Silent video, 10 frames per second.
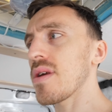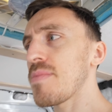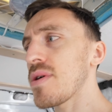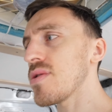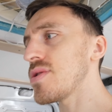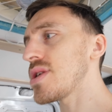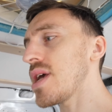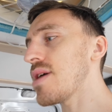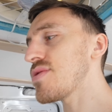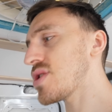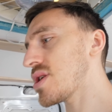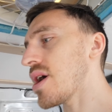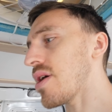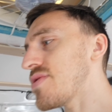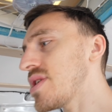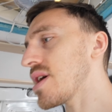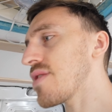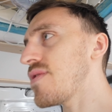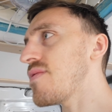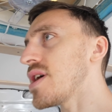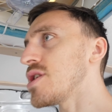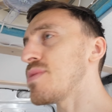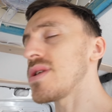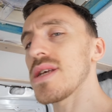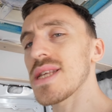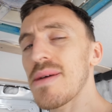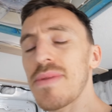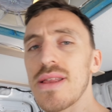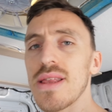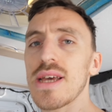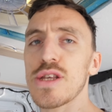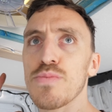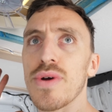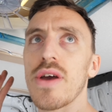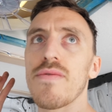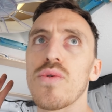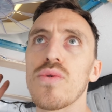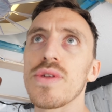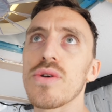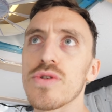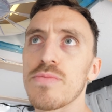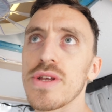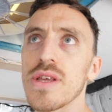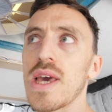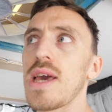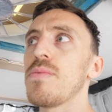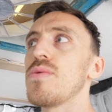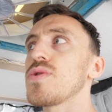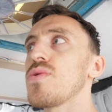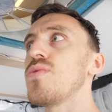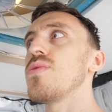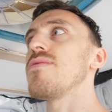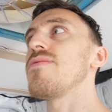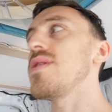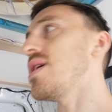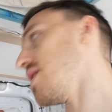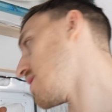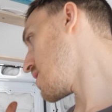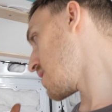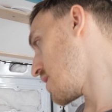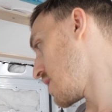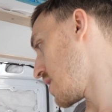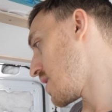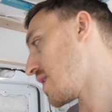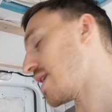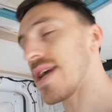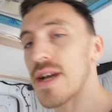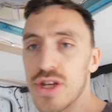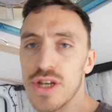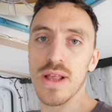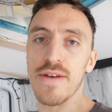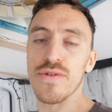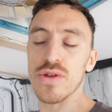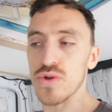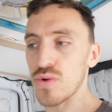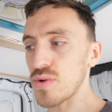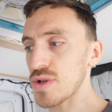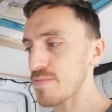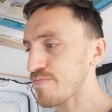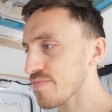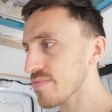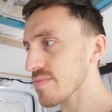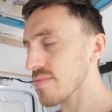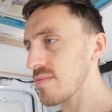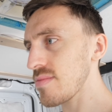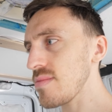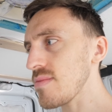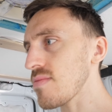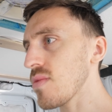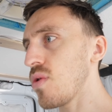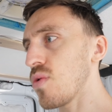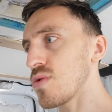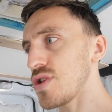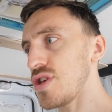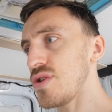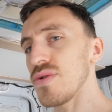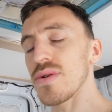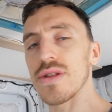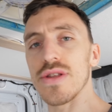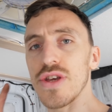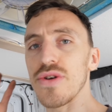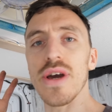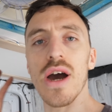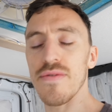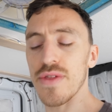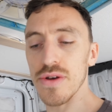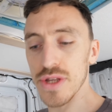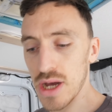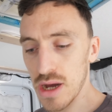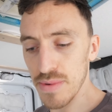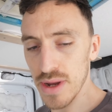Because if so, I've seen like a few videos, but does that mean that they spray over all the automated cables, all of the linkages, like for the doors? Or do you cover those up?